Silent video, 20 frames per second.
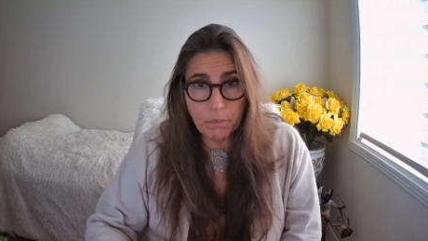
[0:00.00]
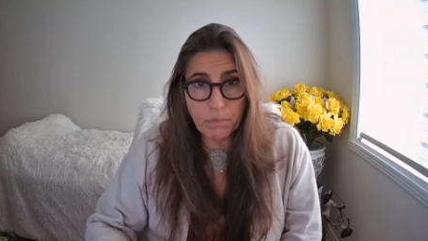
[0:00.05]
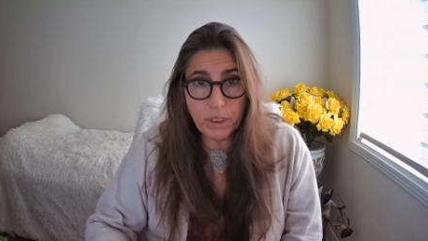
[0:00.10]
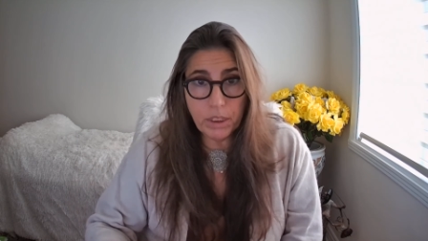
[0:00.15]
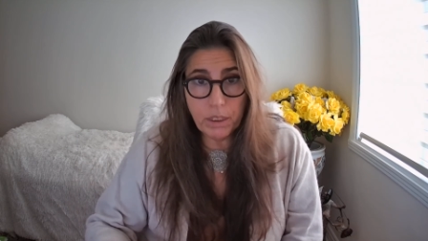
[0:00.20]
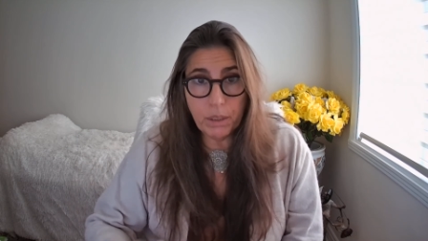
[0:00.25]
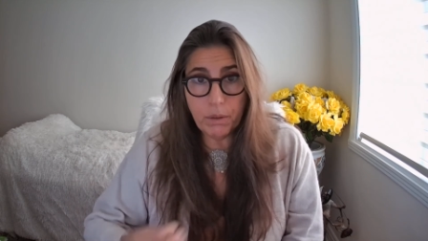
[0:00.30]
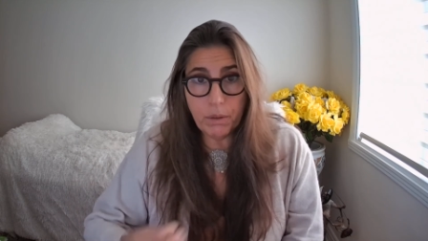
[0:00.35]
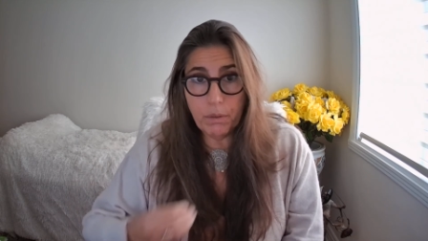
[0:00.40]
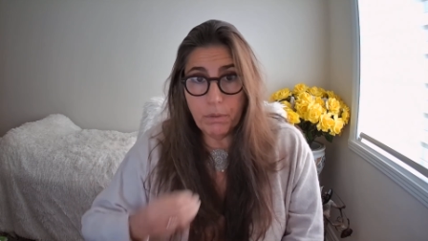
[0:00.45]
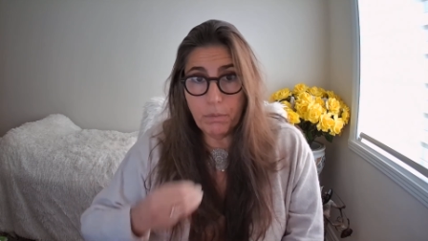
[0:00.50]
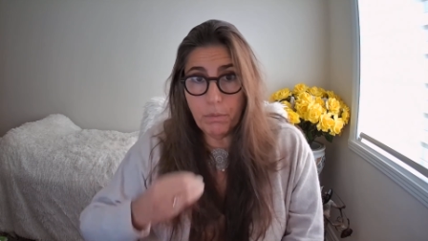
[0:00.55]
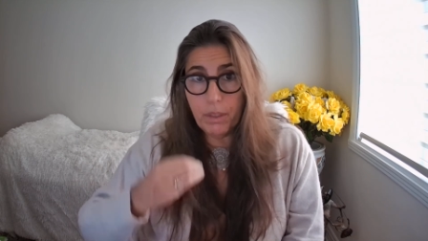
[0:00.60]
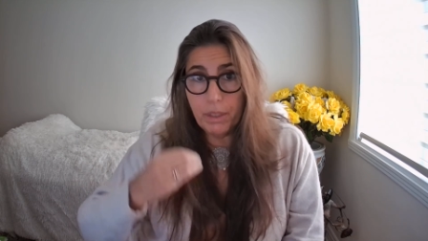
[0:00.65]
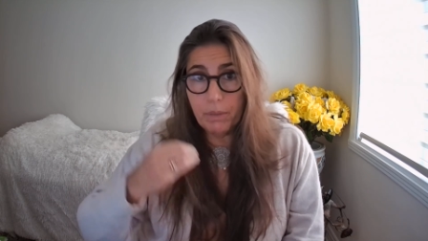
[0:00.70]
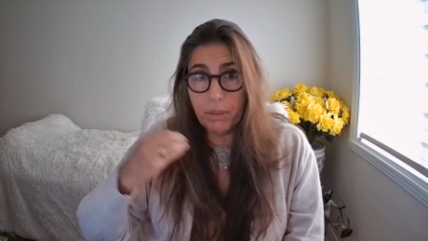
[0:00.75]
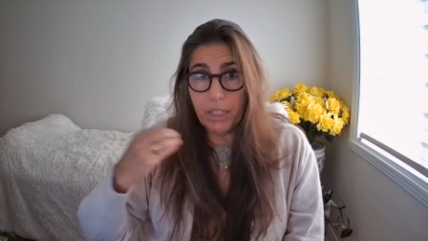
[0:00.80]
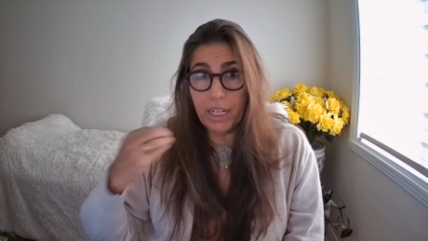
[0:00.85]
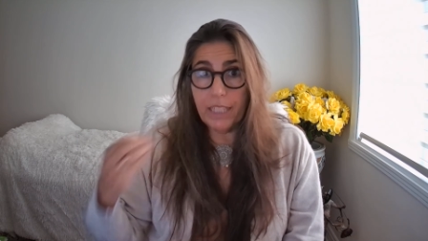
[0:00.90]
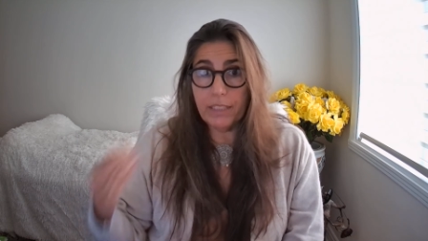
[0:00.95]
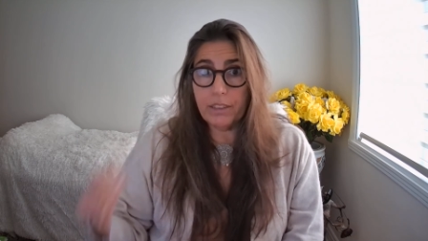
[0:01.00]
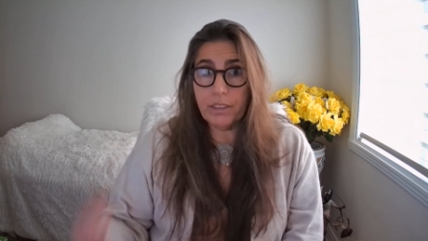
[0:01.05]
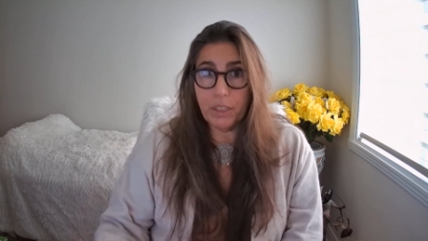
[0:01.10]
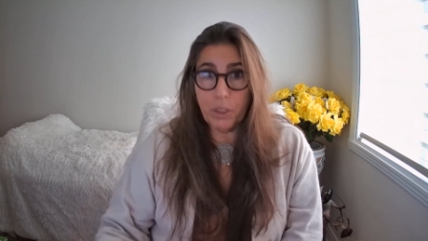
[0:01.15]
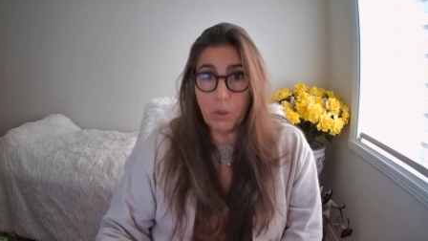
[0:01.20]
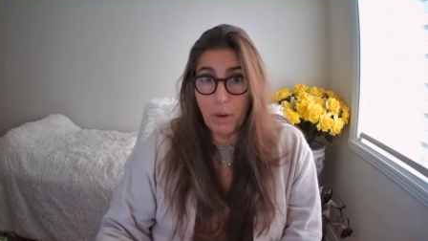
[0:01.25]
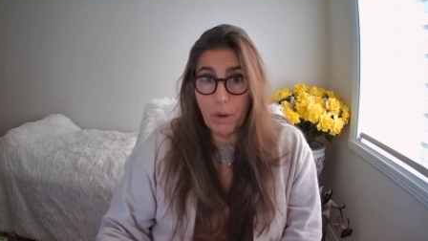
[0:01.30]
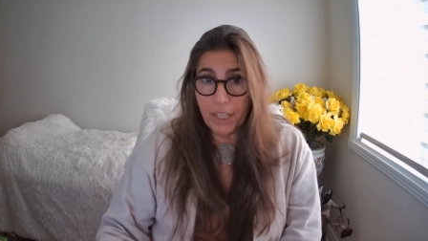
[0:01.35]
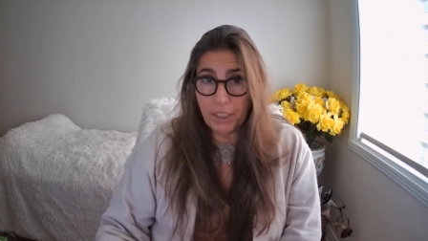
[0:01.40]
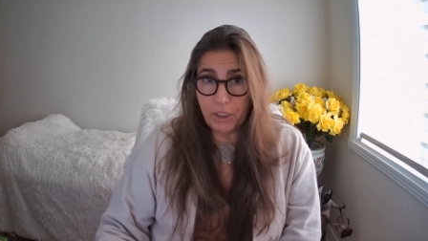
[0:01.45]
So when we're asked a
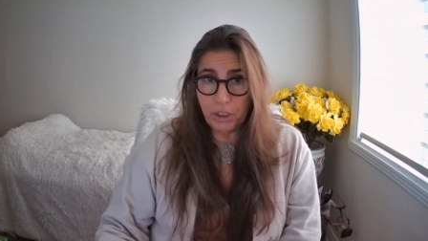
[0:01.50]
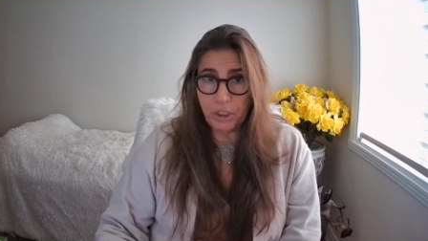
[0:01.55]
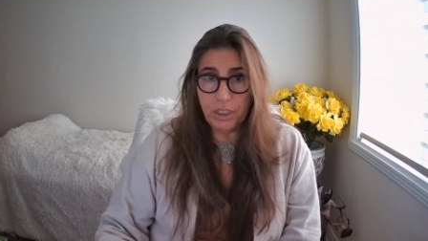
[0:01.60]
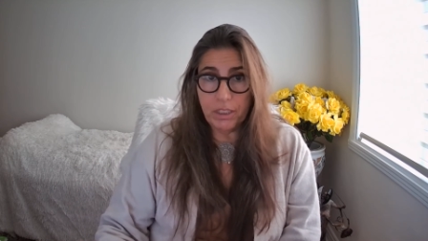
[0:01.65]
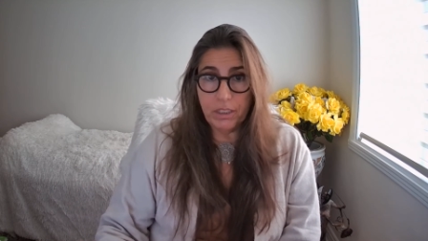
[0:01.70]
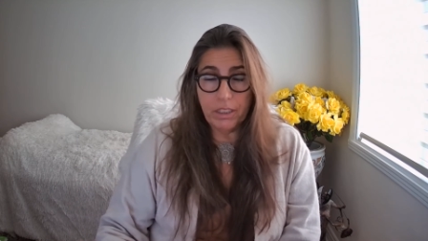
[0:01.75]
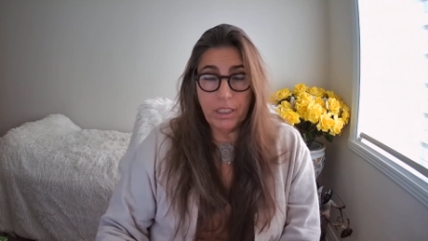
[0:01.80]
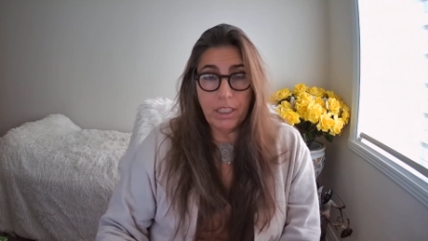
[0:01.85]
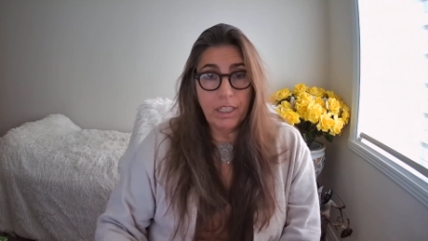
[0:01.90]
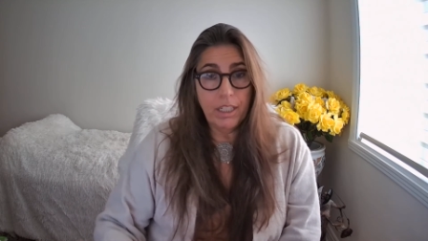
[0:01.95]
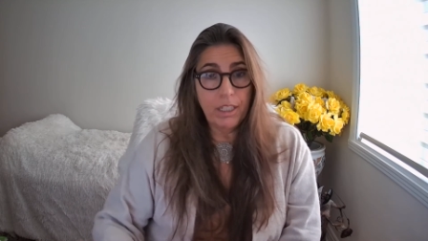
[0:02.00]
question,